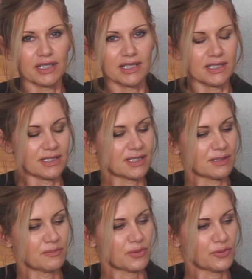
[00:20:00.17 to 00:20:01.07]
his
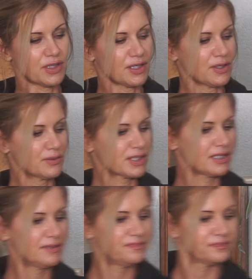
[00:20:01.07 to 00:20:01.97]
burritos.
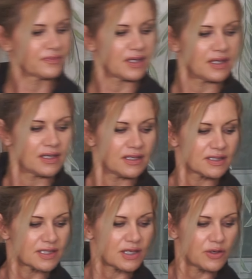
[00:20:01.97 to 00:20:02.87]

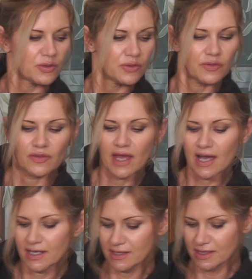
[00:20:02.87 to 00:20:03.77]
So
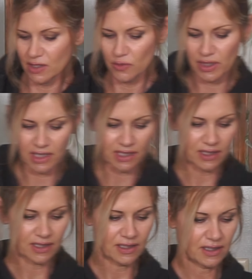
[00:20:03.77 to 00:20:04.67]
that is going
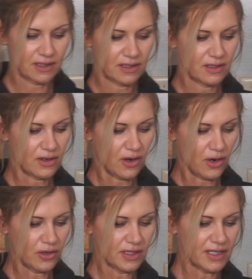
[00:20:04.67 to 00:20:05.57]

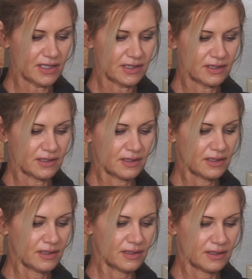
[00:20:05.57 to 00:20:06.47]
all in.
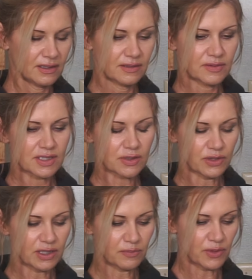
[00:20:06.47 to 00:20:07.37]
Just
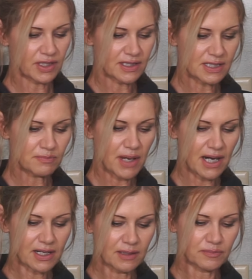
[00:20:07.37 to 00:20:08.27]
going to bring this
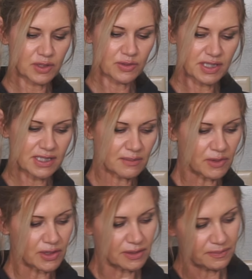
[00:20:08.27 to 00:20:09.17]
back up to a simmer.